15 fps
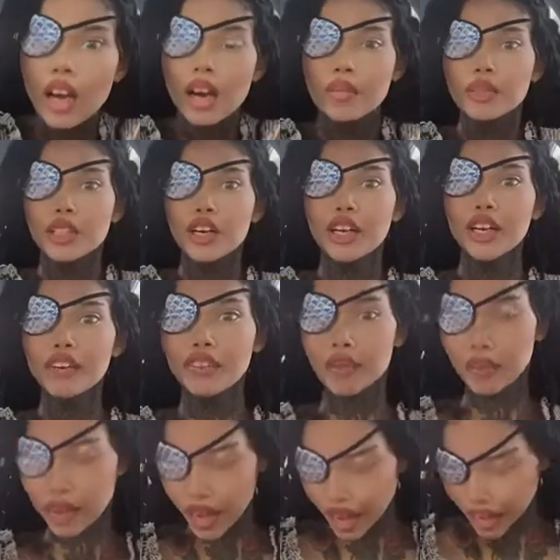i'm sorry if
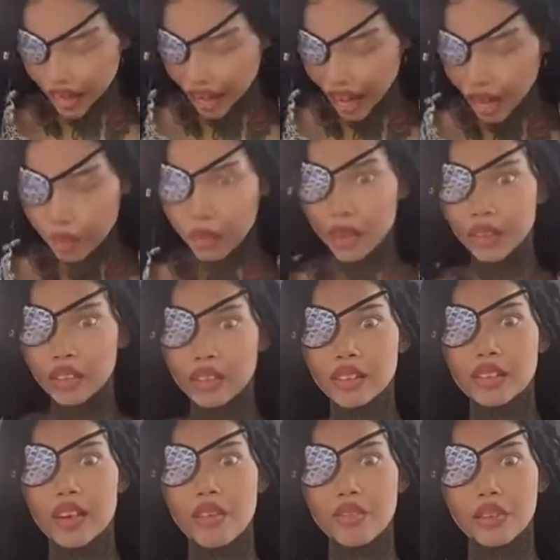i'm not aiming this
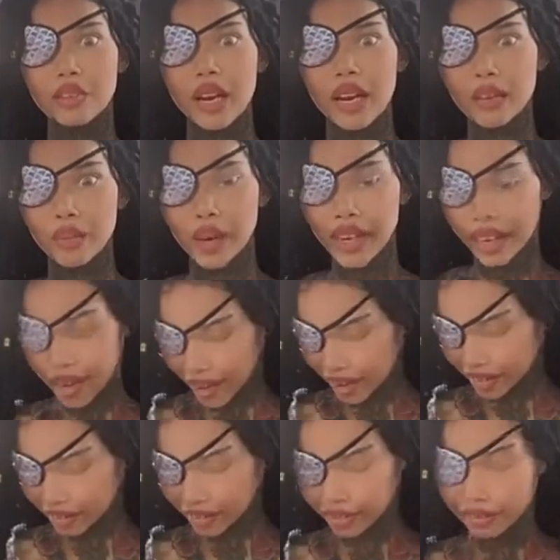stuff the right way
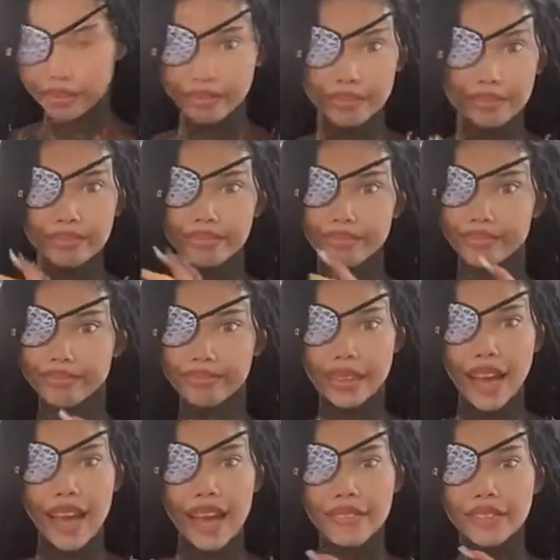guys
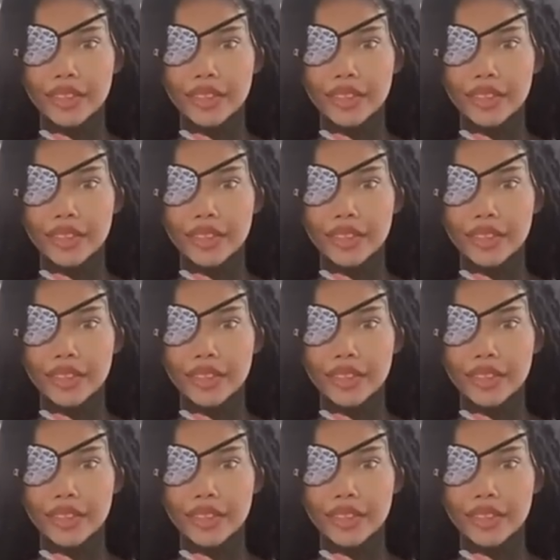i have